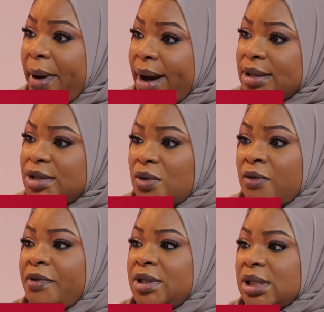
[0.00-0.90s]
parts
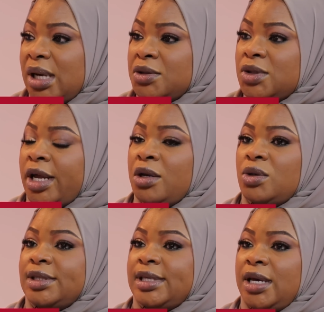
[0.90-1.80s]
of this country and
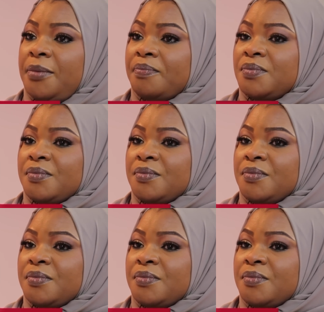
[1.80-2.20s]
you see